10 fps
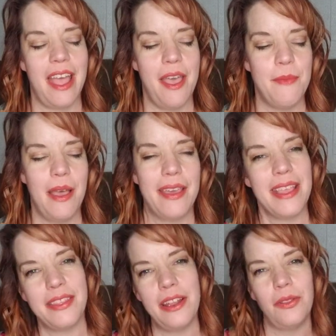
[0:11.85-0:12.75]
I
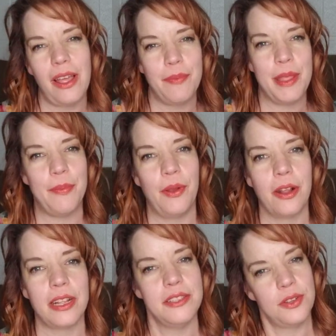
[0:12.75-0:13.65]
think that a lot of people are
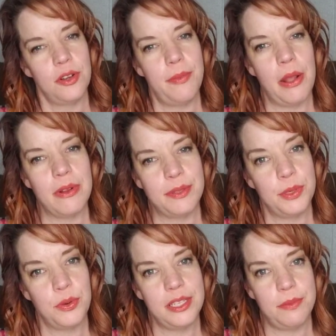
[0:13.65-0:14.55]
concerned about
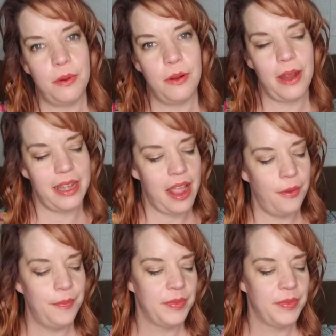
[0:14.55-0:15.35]
respiratory support right now,